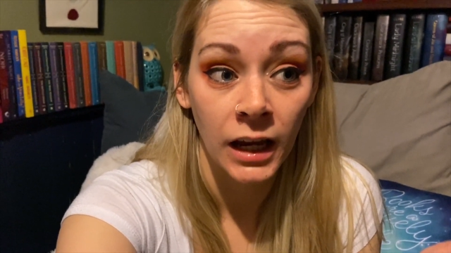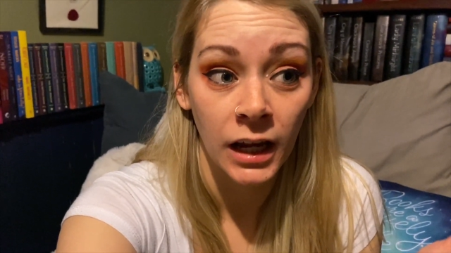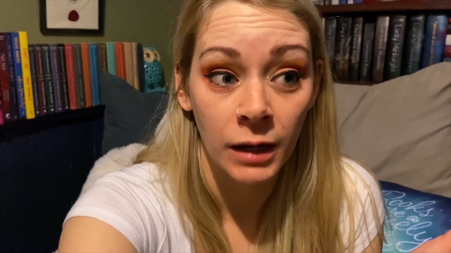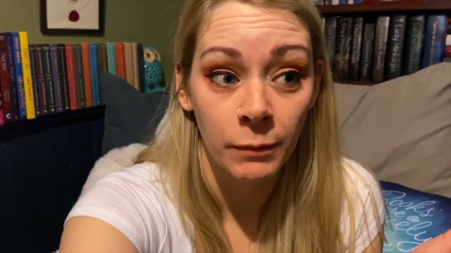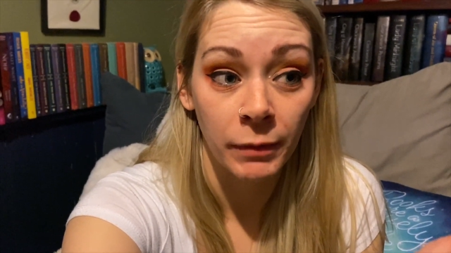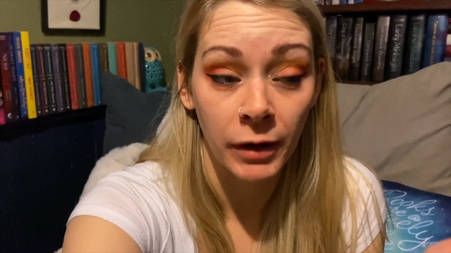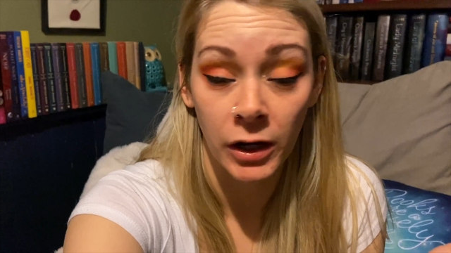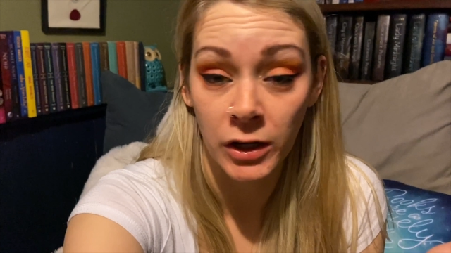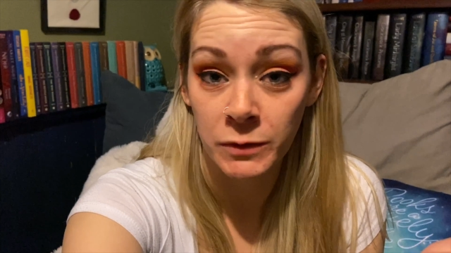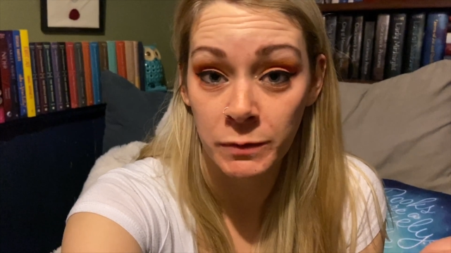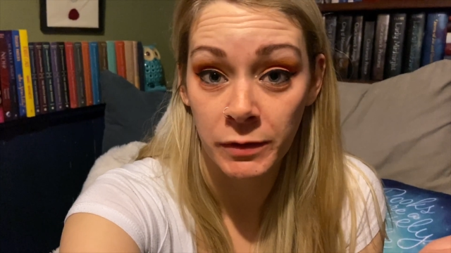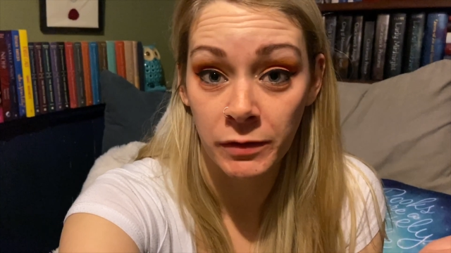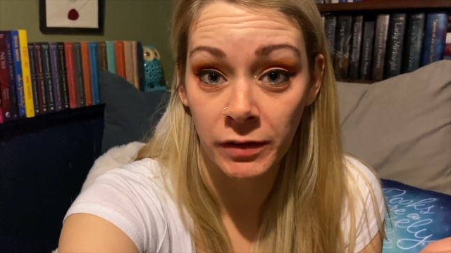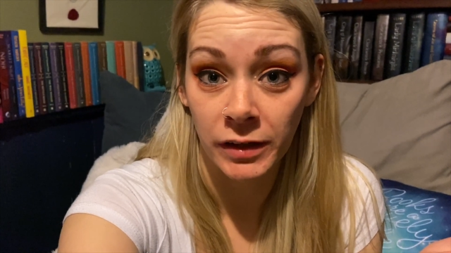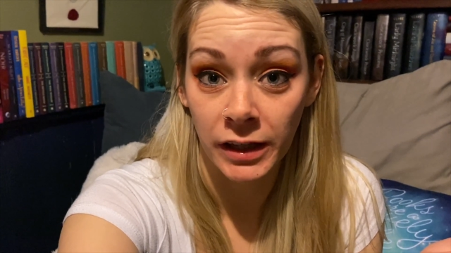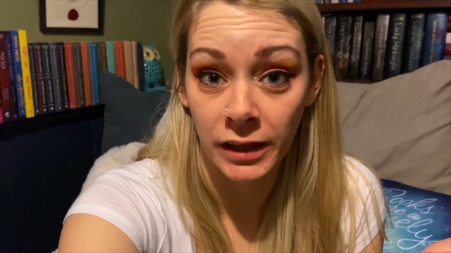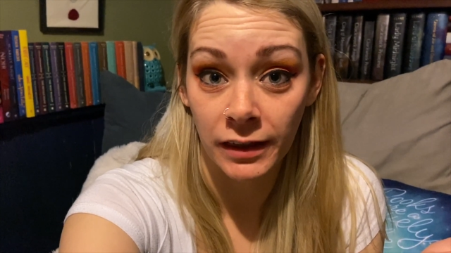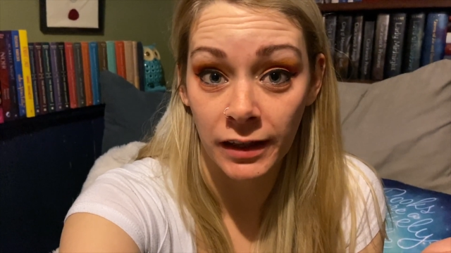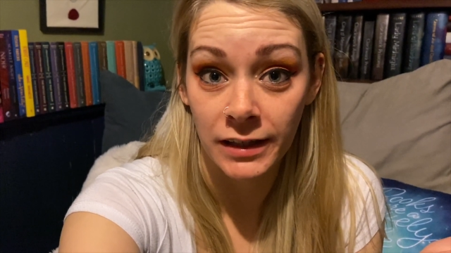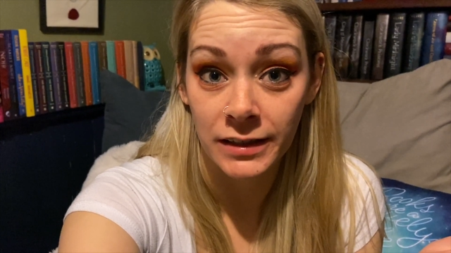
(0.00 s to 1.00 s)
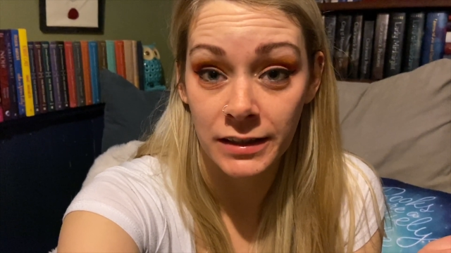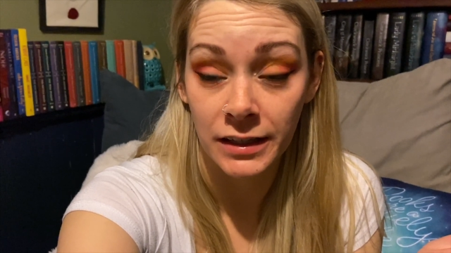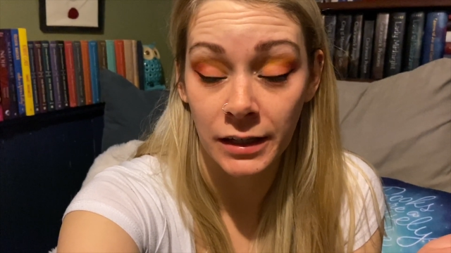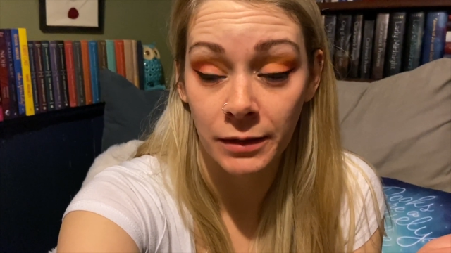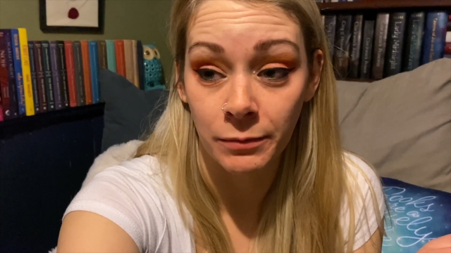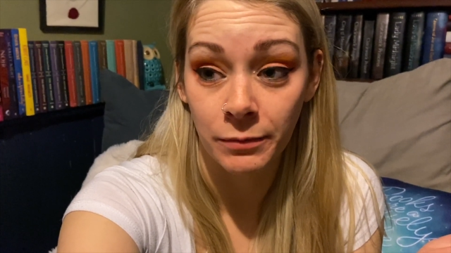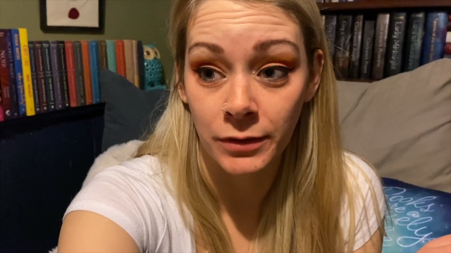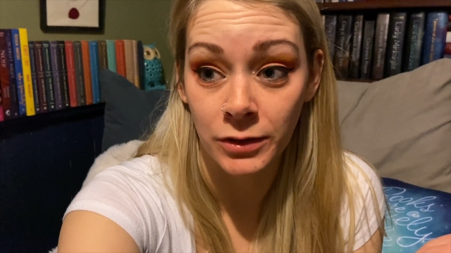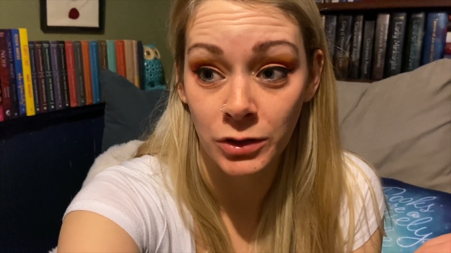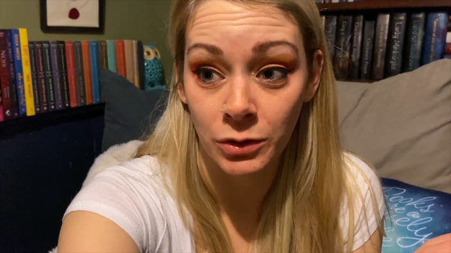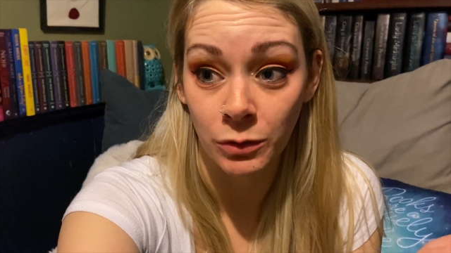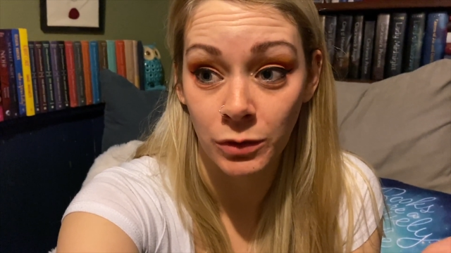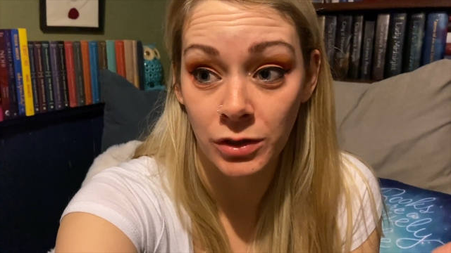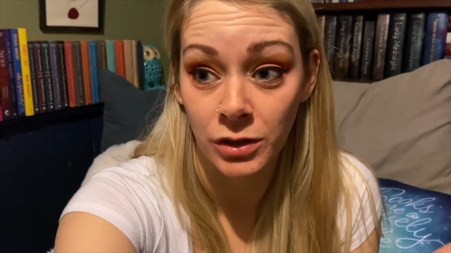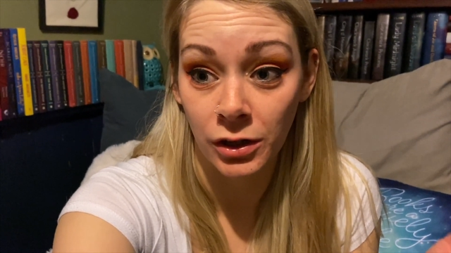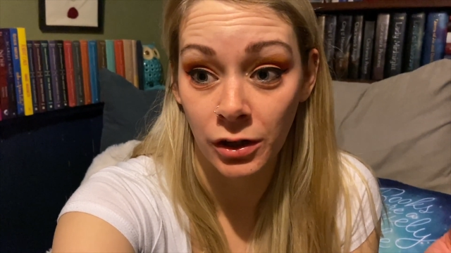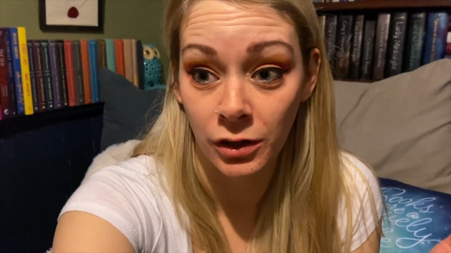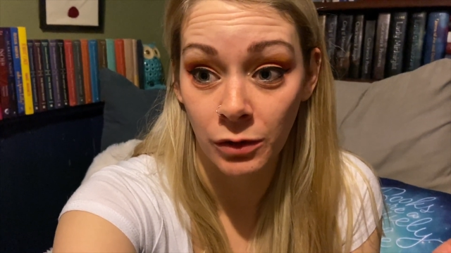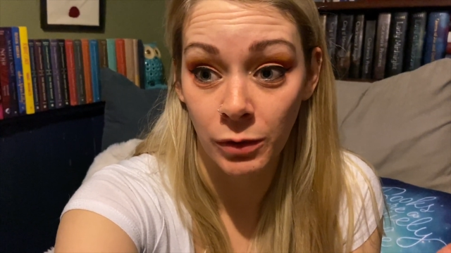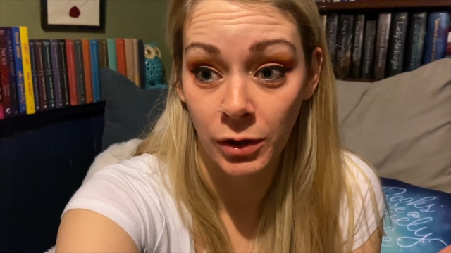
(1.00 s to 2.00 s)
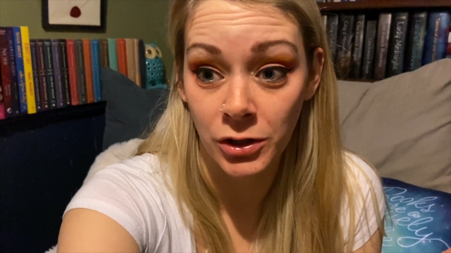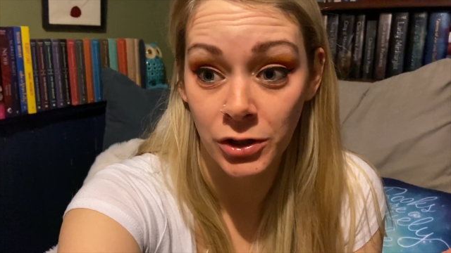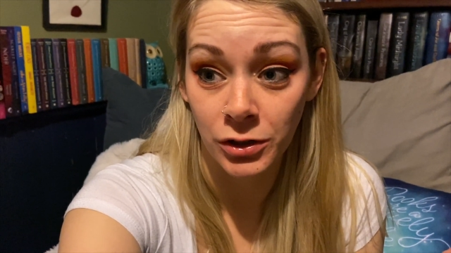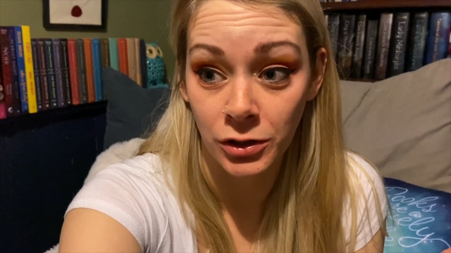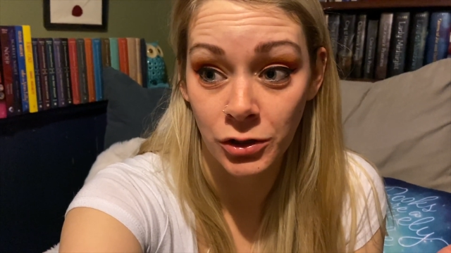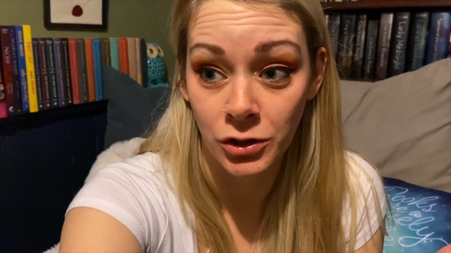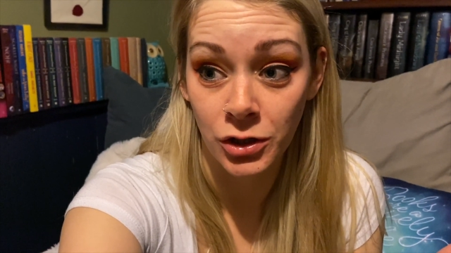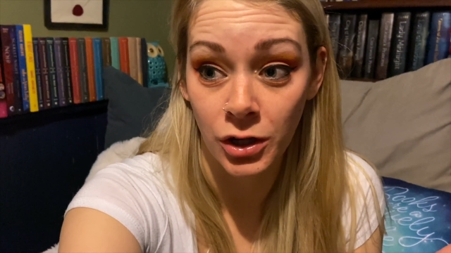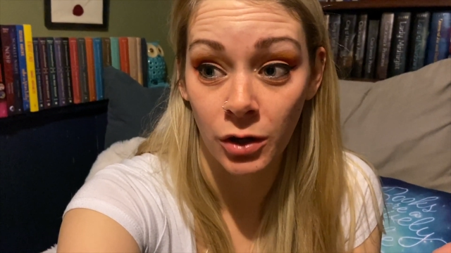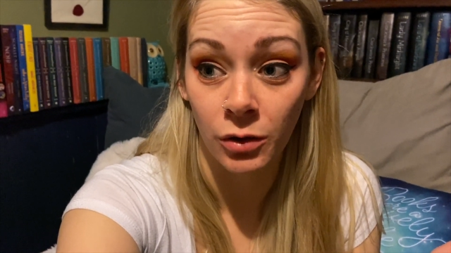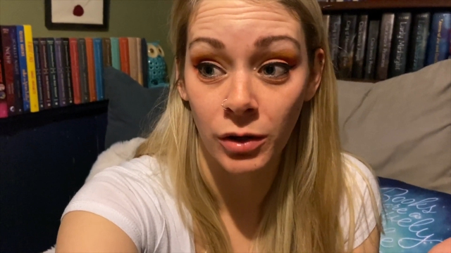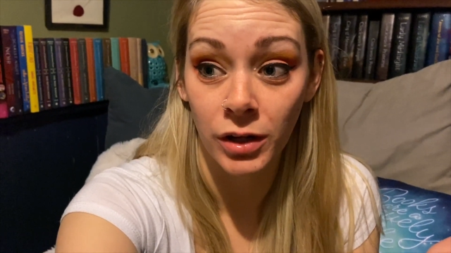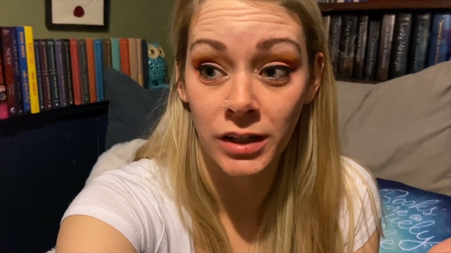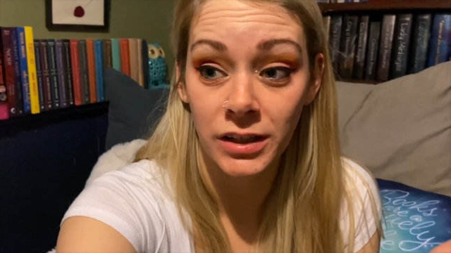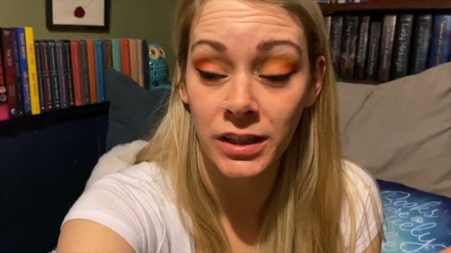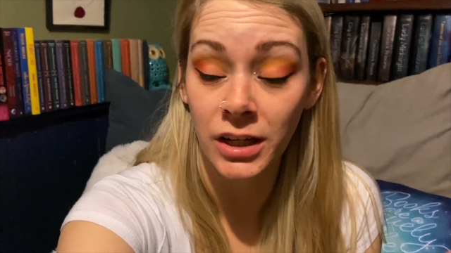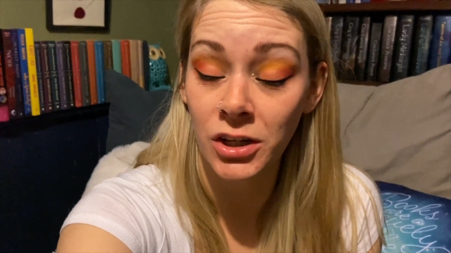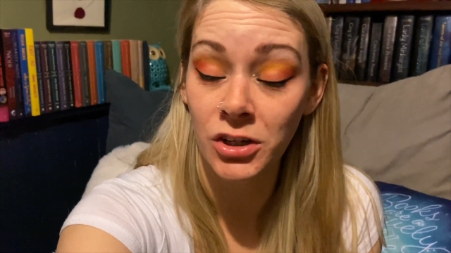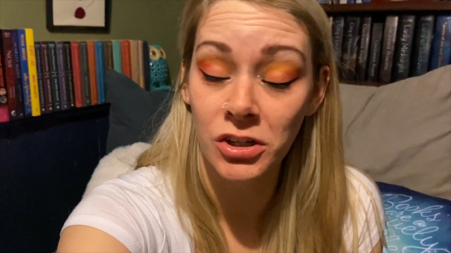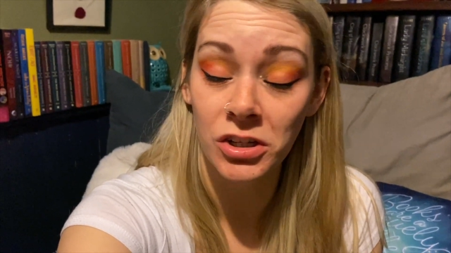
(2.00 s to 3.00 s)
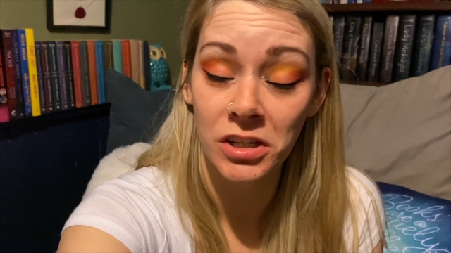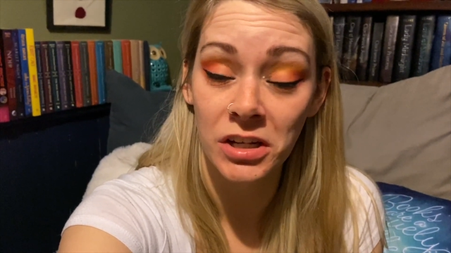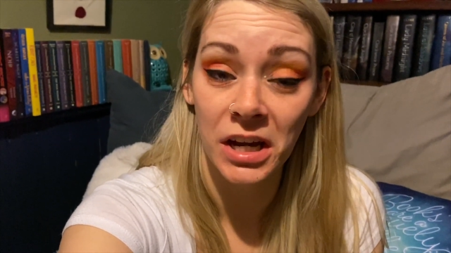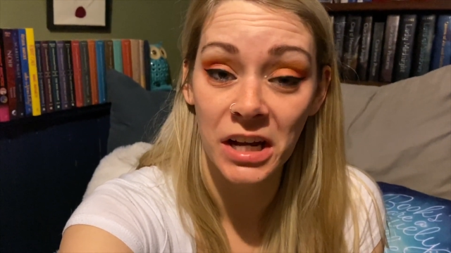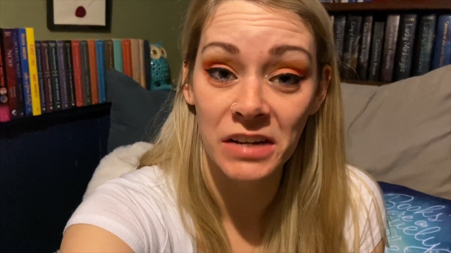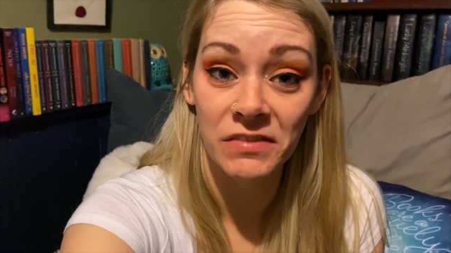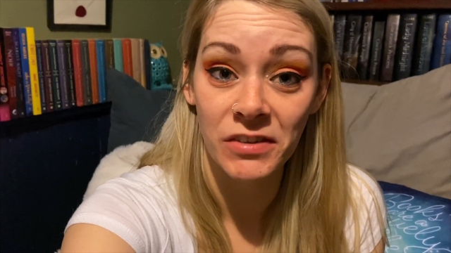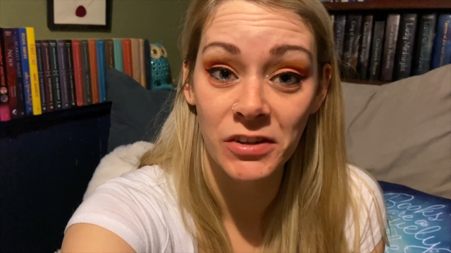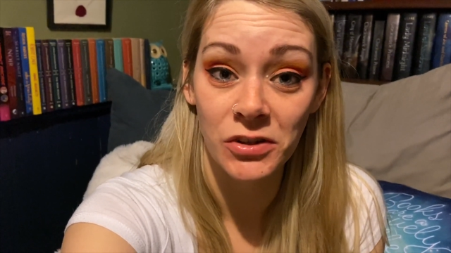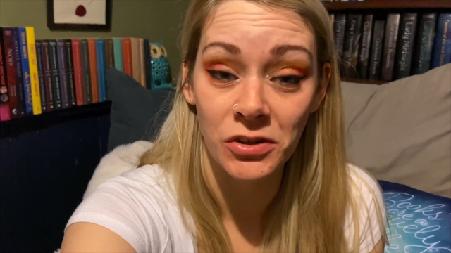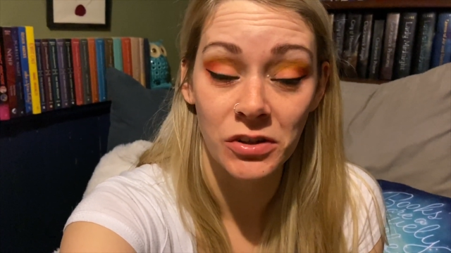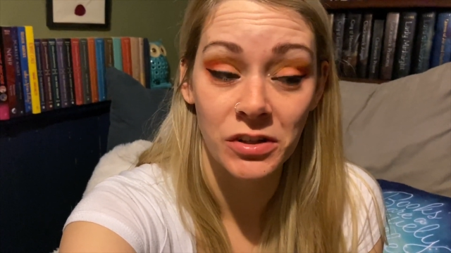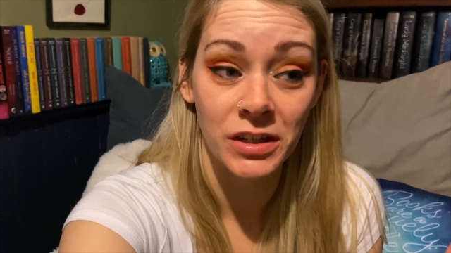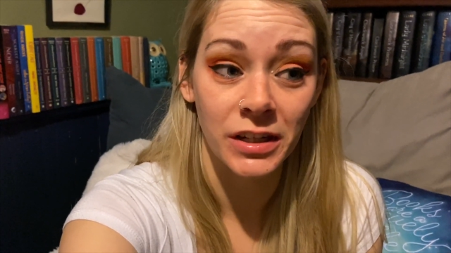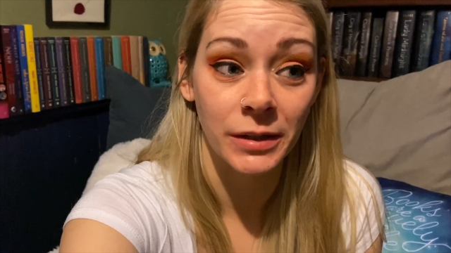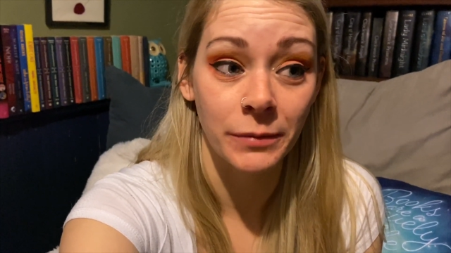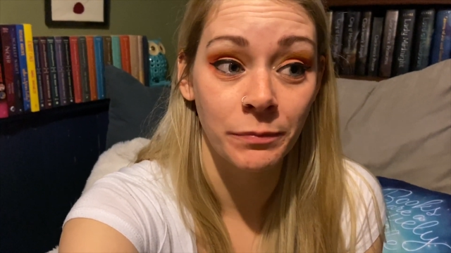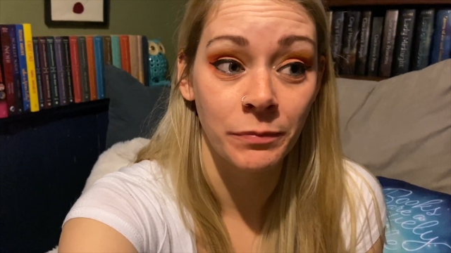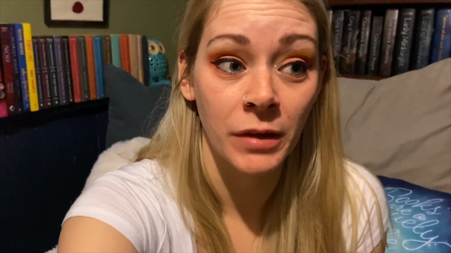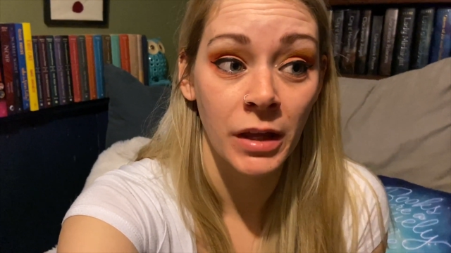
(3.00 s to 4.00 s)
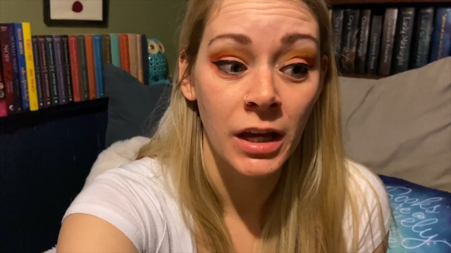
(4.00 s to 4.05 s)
My husband really likes him, so we started watching the show. It's actually kind of interesting.